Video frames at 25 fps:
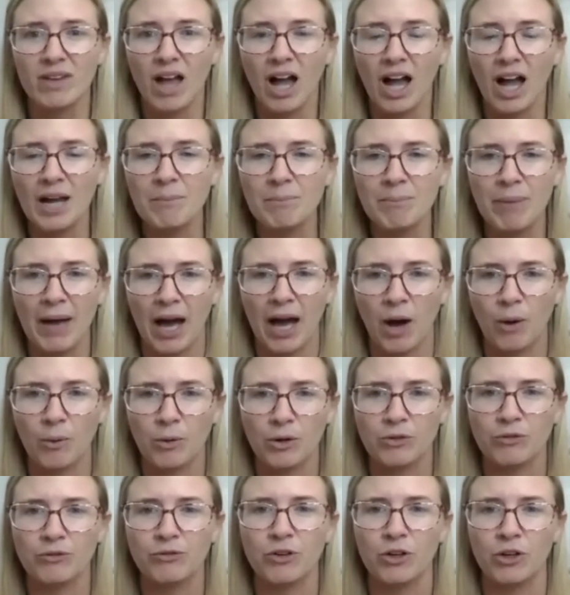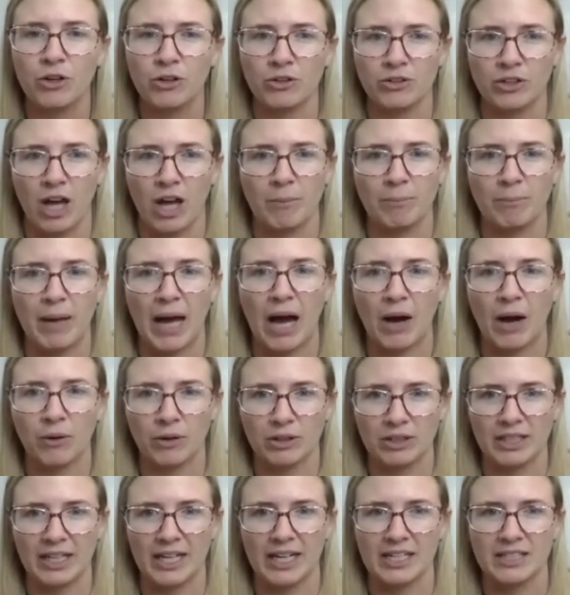i'm powerful not
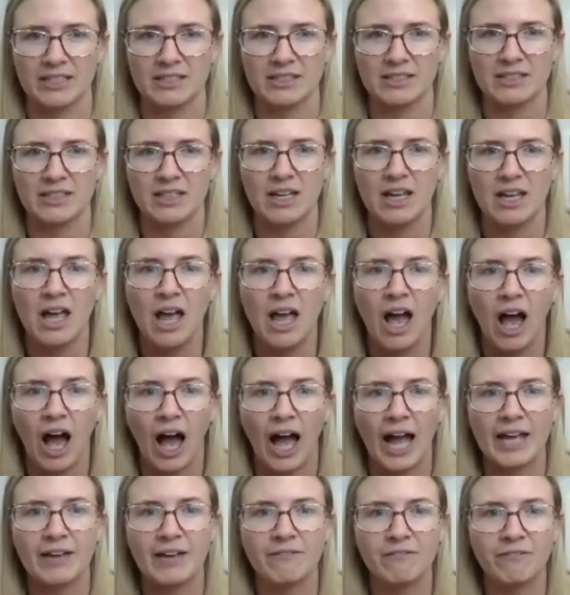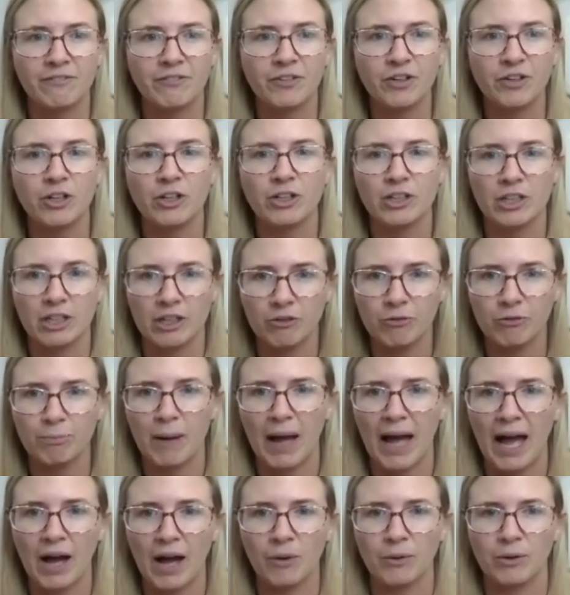powerless yeah. I am full of
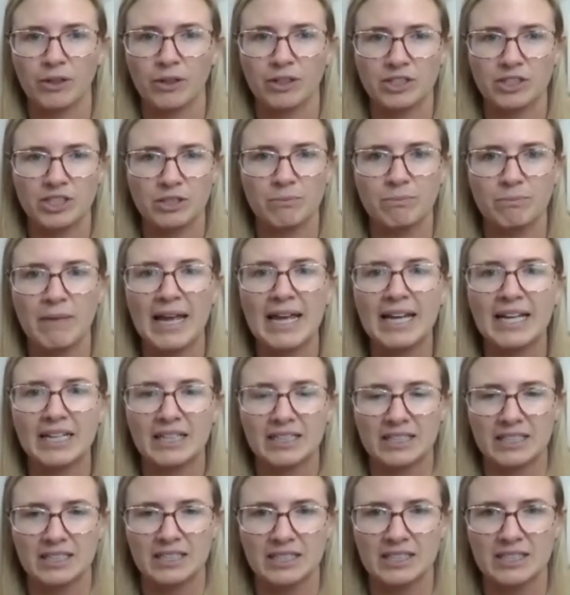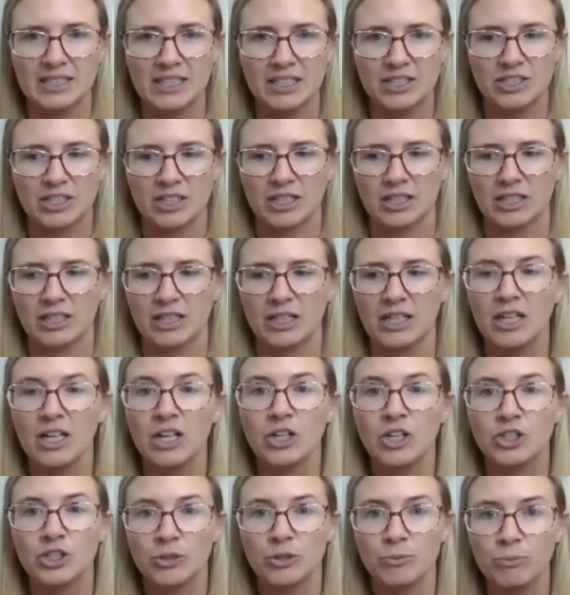power to make a decision,
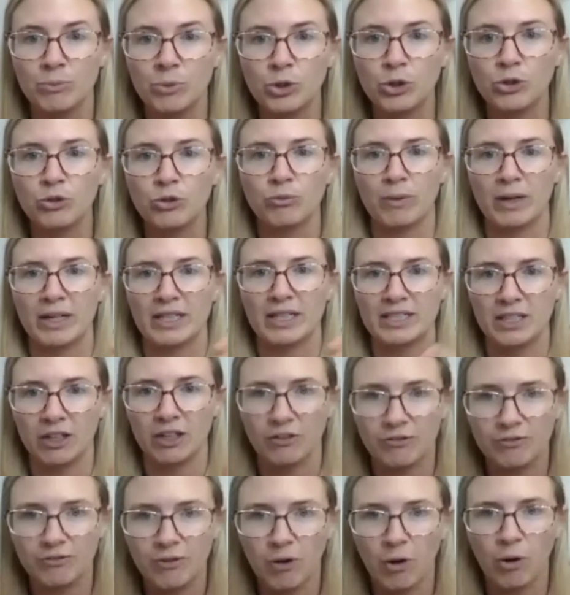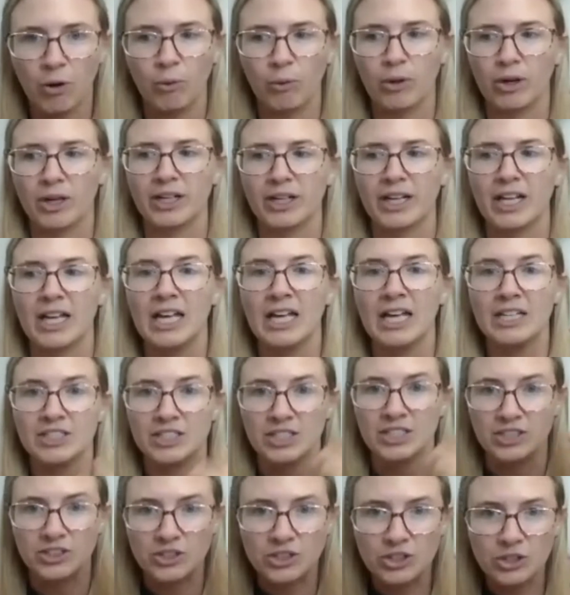to move myself forward,
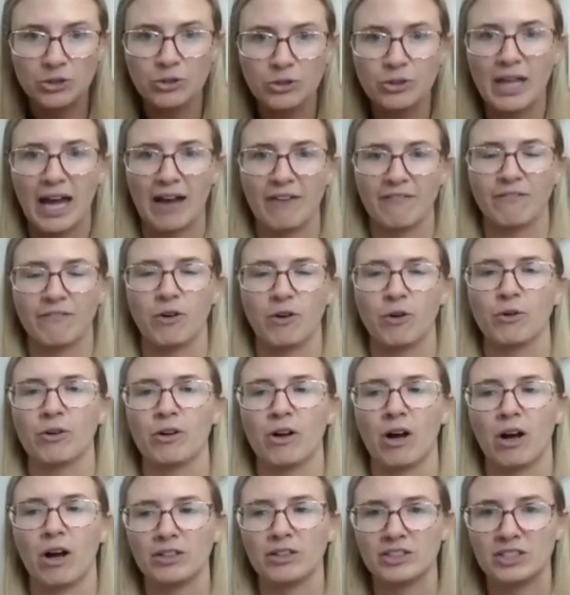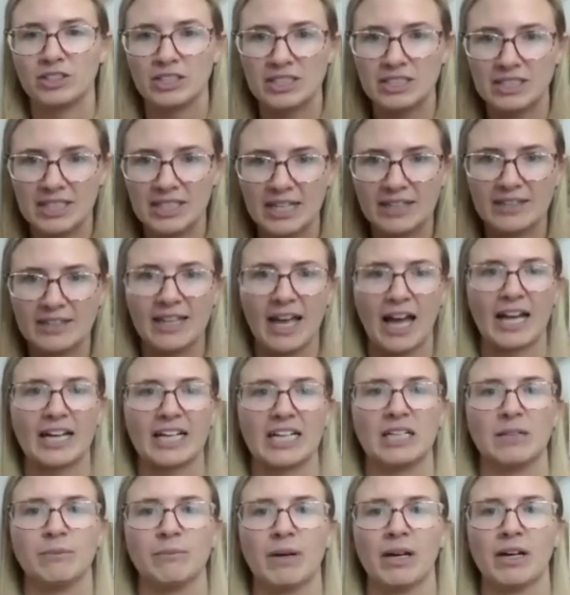to do that phone call, to send that
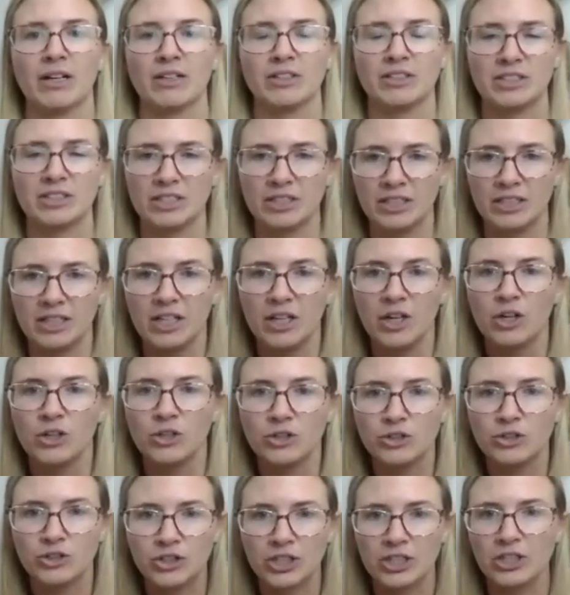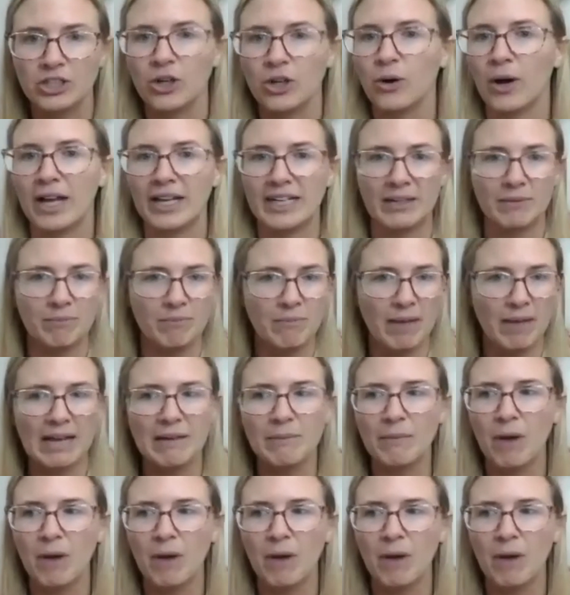email, to, you know, and it may